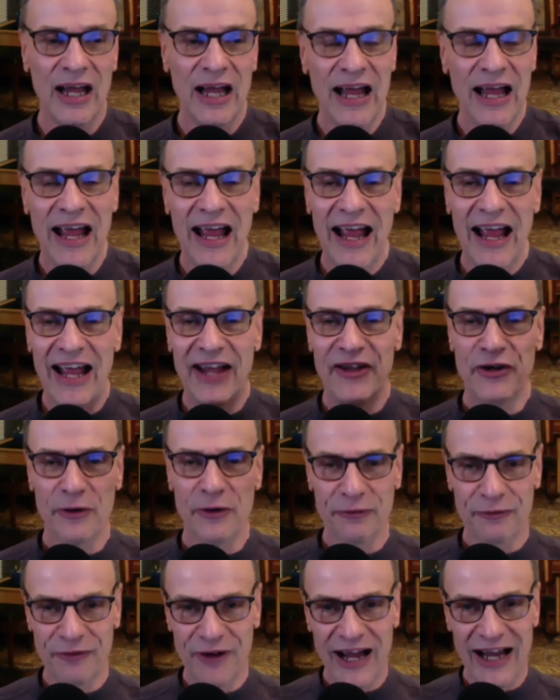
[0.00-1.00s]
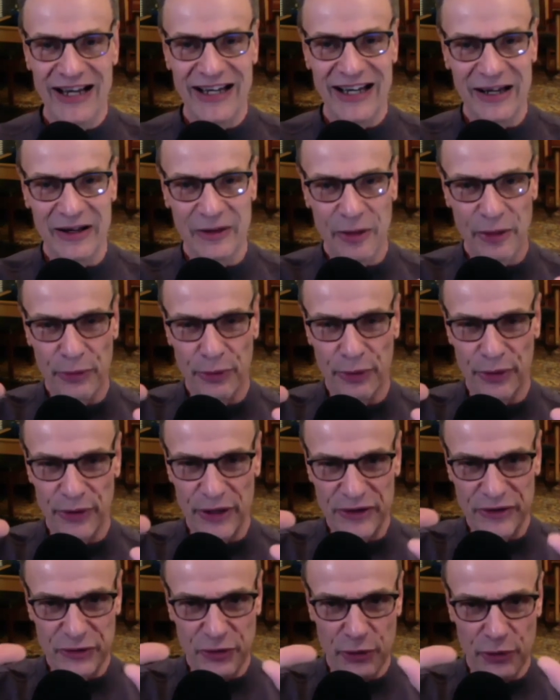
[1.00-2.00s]
Yeah. And you're finding
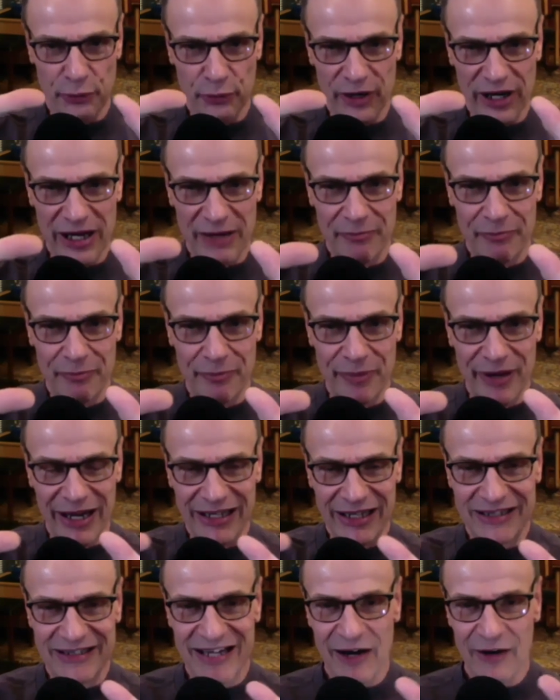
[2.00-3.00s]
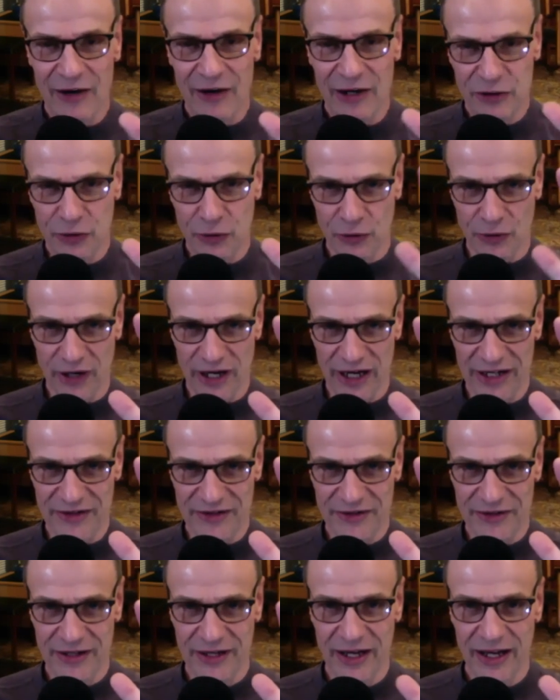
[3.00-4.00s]
these three big
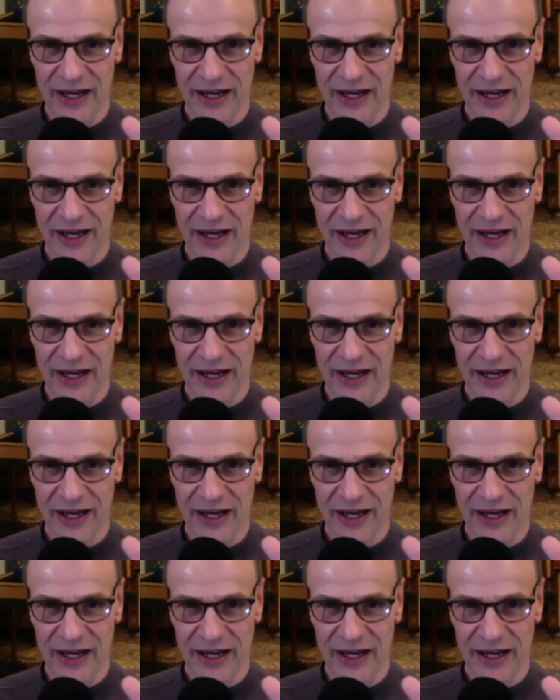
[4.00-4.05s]
territories